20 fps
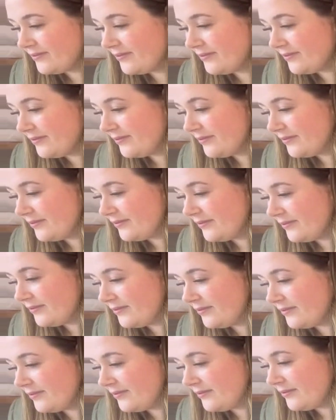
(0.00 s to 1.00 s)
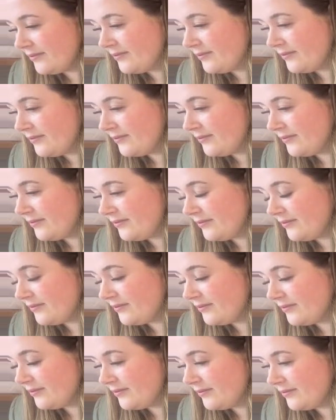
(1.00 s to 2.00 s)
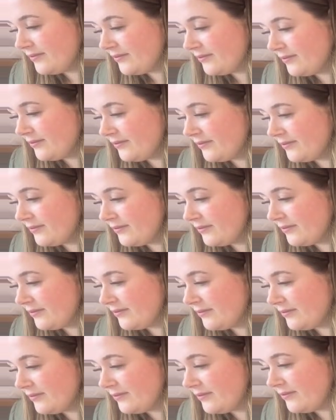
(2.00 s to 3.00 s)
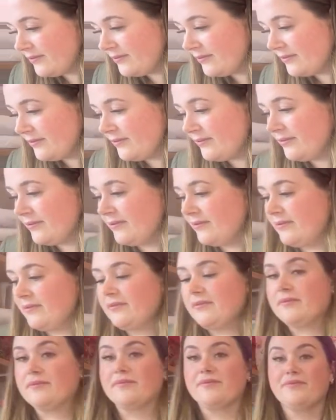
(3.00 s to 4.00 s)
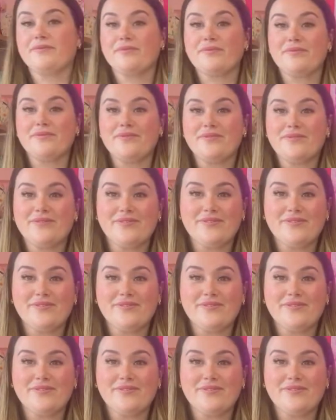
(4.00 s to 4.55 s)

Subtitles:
(silent)